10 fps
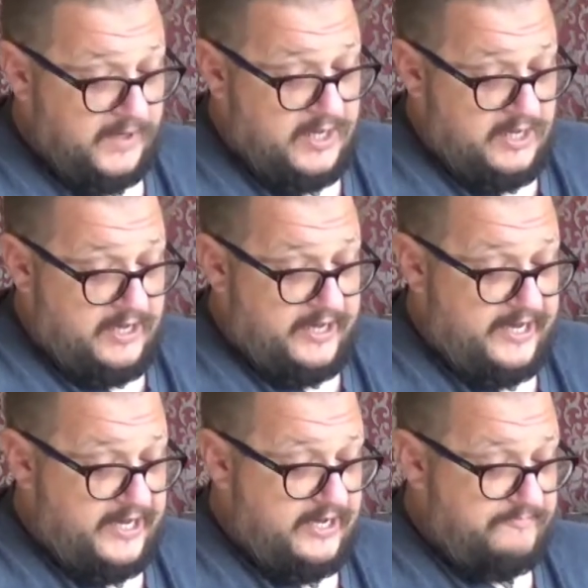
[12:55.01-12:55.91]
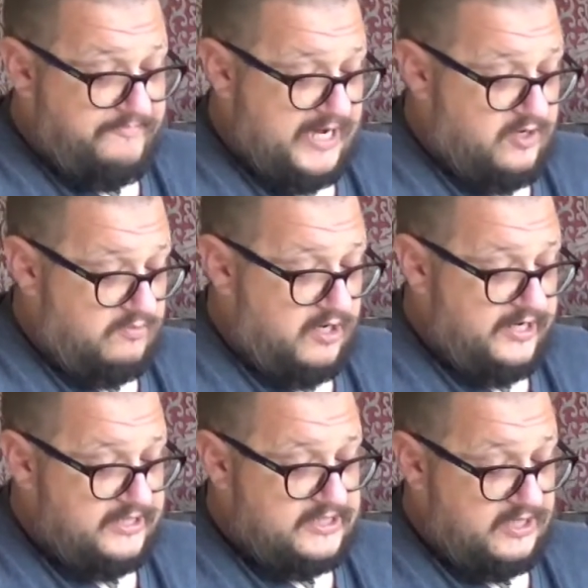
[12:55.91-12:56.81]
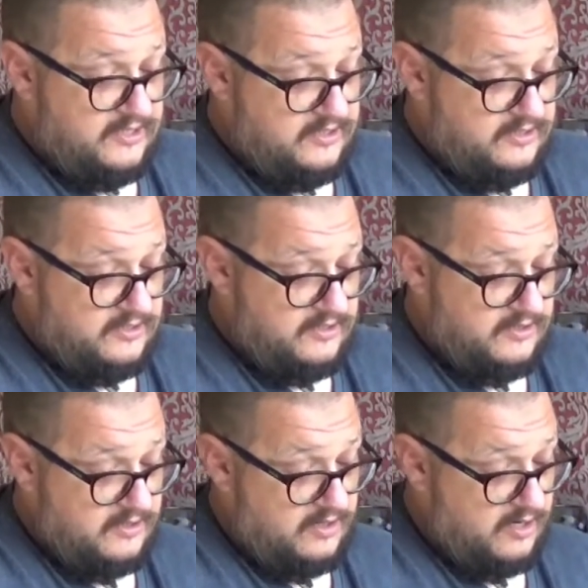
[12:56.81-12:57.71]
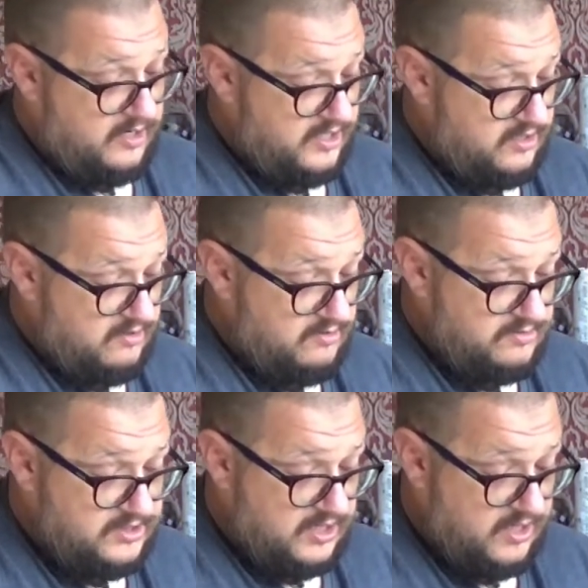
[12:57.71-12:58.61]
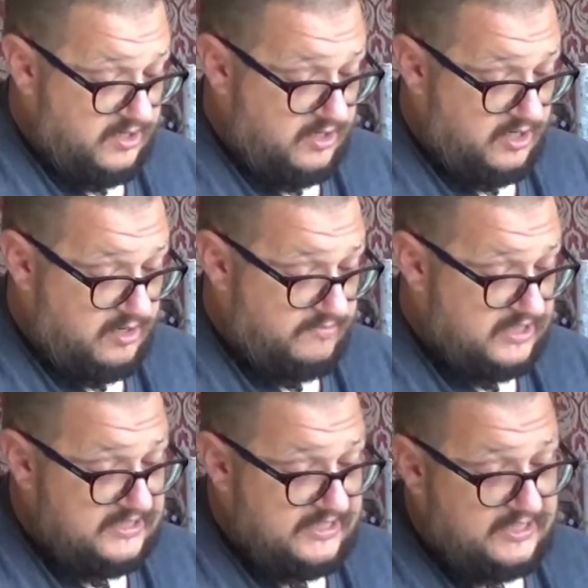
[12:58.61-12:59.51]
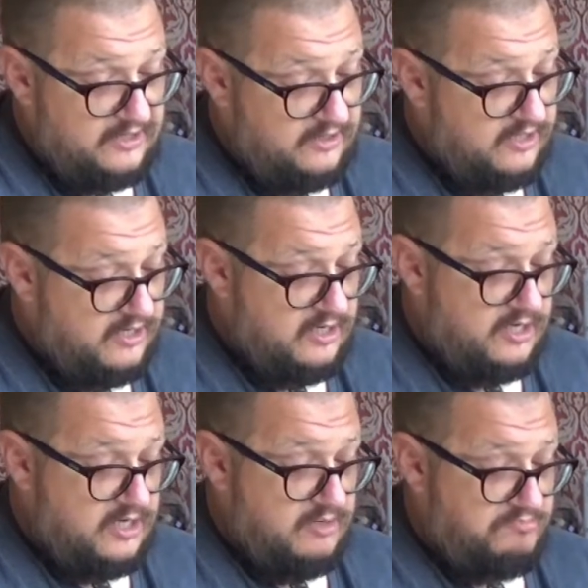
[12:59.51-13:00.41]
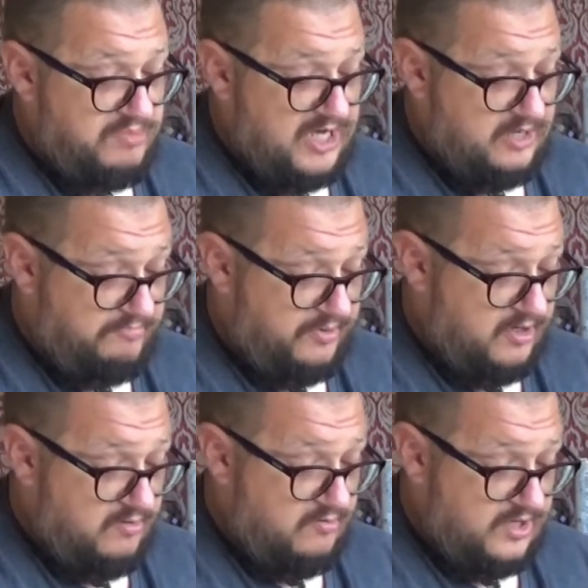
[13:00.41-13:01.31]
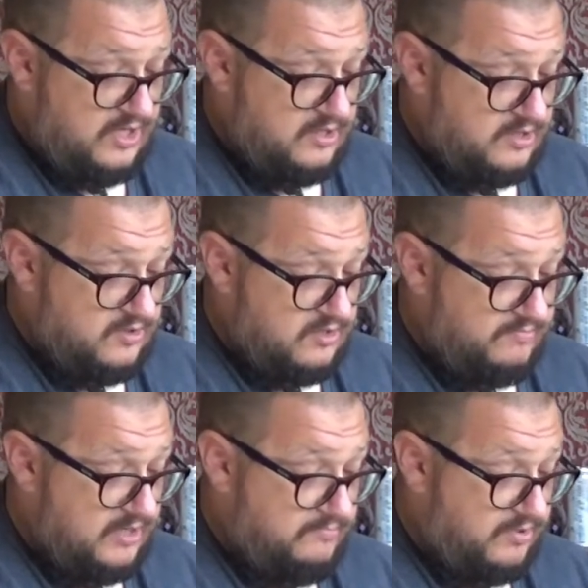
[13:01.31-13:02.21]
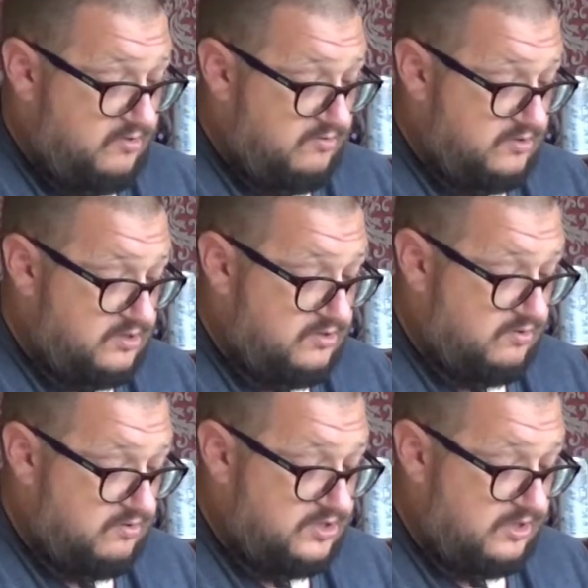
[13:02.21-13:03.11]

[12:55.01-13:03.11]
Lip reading: backup light. I use this little Big Blue thing, another Big Blue torch.